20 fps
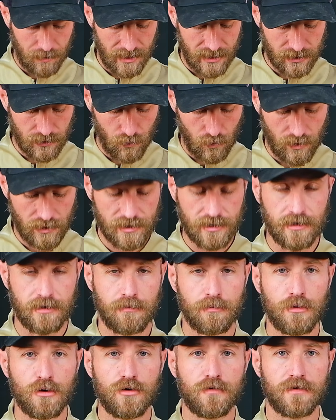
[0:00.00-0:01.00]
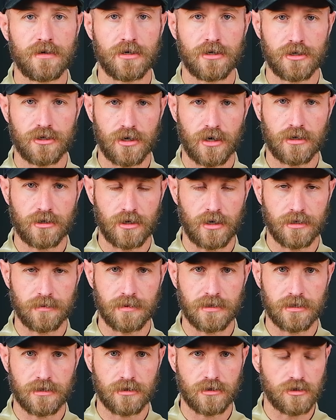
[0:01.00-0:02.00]
piece of wood's going to move in your chuck jaws
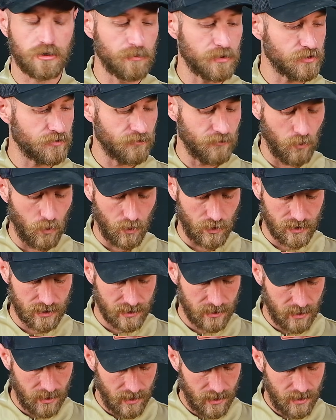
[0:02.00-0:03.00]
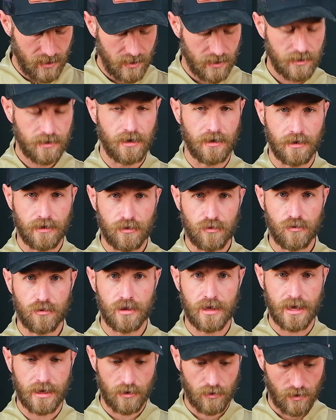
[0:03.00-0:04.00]
because there's so much force cutting through
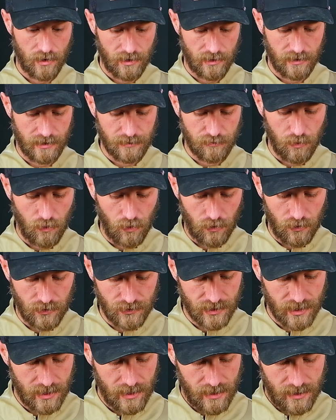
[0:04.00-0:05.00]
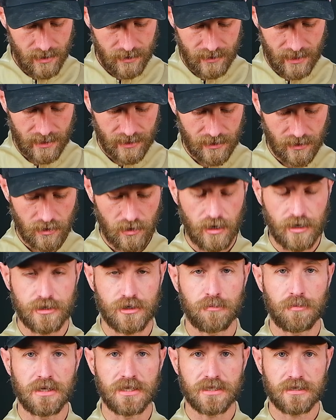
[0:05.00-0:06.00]
the end grain in these bowls that it can cause
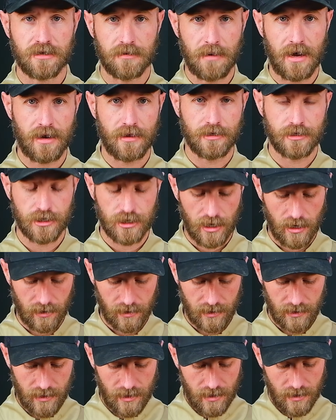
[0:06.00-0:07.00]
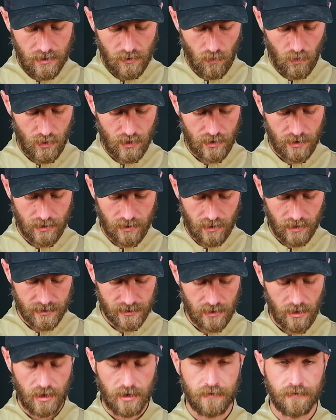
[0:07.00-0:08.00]
your piece to come out of the chuck, or you can cause
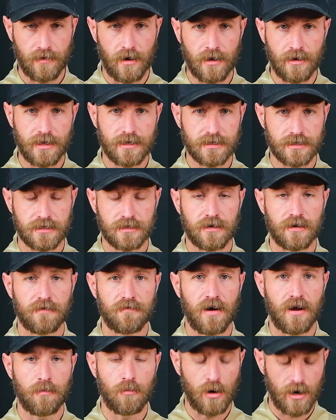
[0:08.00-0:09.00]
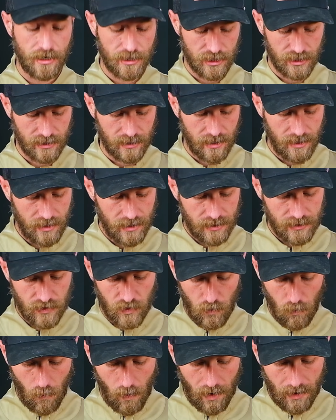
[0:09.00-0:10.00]
a lot of unnecessary vibration.
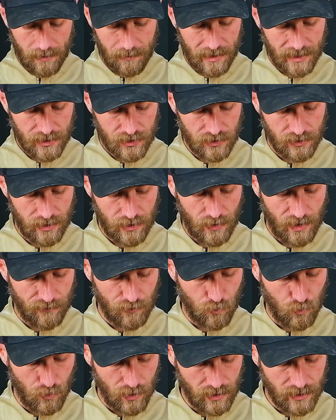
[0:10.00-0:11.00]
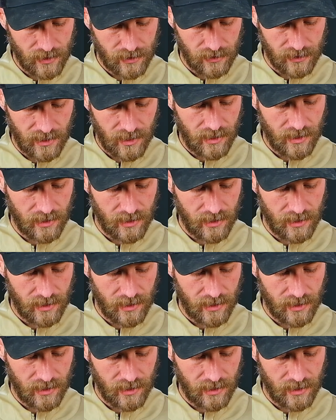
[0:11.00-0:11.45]
So you want to make sure that you have a really clean